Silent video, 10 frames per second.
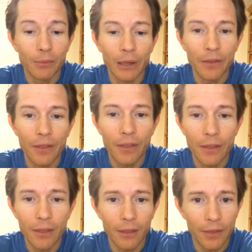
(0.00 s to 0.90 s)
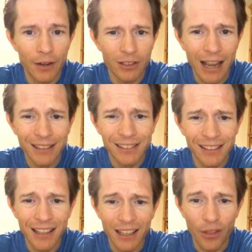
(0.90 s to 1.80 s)
but there's
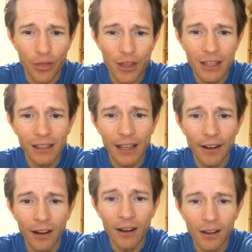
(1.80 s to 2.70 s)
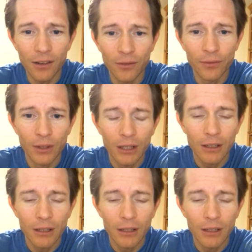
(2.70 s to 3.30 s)
actually like a thin layer of